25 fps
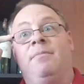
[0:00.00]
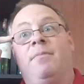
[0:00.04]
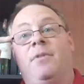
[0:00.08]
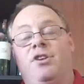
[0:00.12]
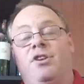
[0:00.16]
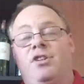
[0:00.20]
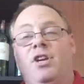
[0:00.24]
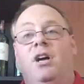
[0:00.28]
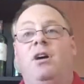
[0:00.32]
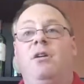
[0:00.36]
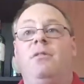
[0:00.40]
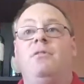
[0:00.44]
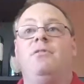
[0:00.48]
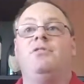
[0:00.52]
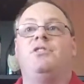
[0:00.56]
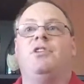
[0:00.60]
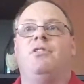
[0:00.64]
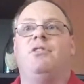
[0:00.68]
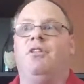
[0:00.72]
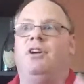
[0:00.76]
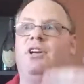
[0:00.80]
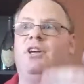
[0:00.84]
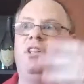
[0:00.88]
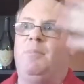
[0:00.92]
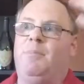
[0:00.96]
shows, you
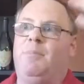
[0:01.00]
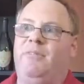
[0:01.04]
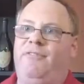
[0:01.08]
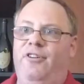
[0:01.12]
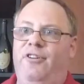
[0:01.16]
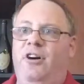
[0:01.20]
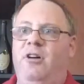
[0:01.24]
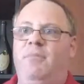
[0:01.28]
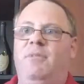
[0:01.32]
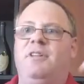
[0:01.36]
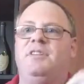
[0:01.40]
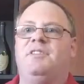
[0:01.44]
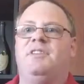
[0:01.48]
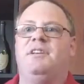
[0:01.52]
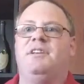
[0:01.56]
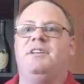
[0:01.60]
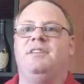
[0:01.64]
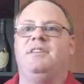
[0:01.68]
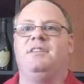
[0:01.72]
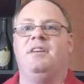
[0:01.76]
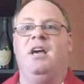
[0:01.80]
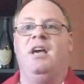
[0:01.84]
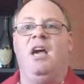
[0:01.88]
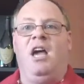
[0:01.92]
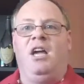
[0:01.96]
look at the
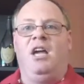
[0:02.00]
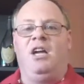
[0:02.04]
performances,